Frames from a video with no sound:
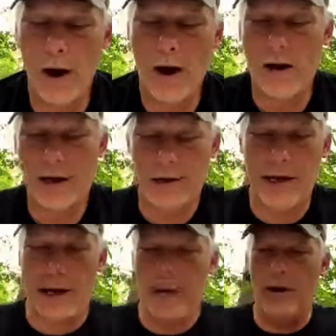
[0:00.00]
Paul,
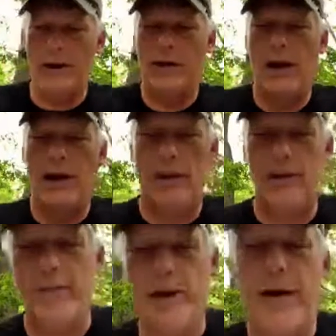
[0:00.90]
okay, we're going to talk a
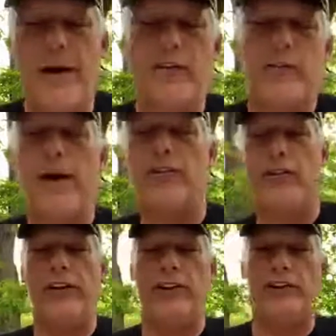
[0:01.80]
little bit about the
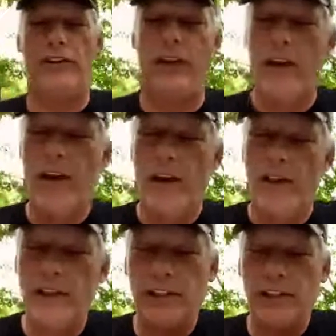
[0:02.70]
special. And
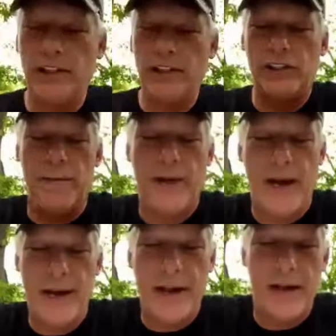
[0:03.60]
this is something
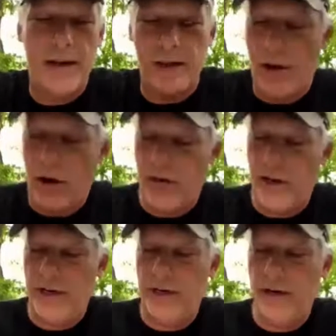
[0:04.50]
and Lars
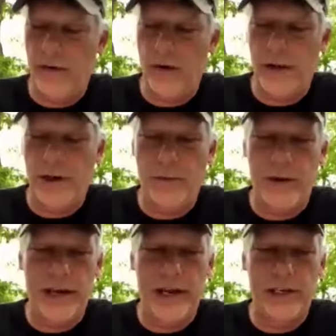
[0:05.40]
we
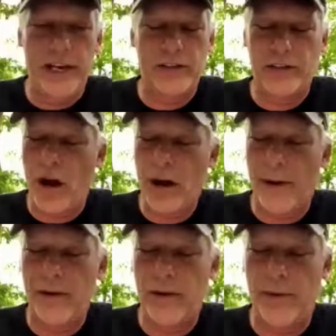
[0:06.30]
didn't get a chance to talk
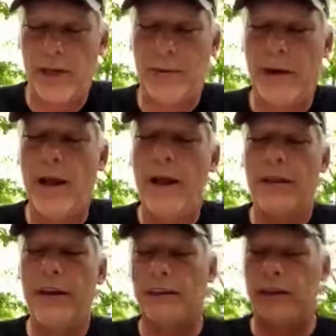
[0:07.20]
about it too much, but
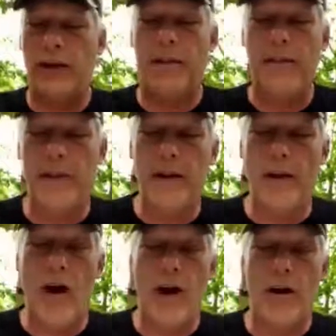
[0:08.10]
this is something that
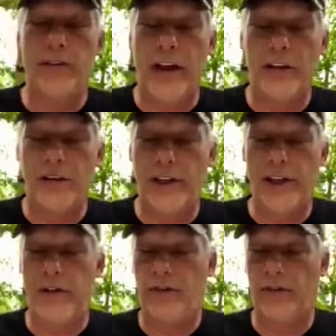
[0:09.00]
Lars actually
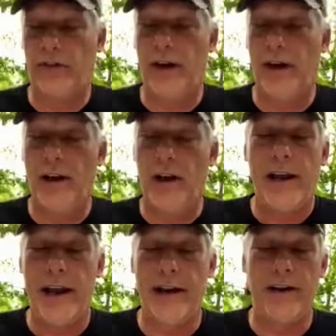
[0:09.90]
uses
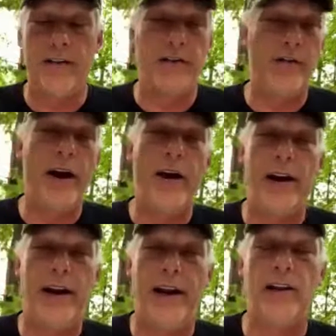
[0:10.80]
and is
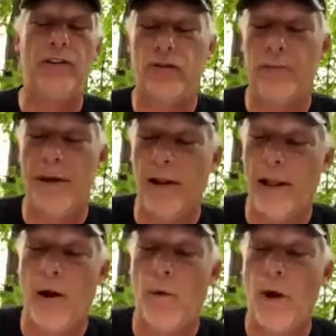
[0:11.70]
very
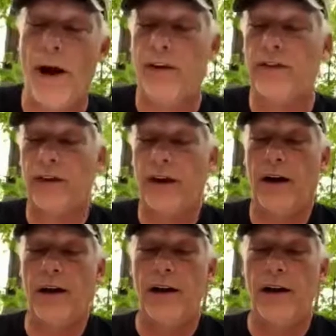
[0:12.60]
instrumental out west,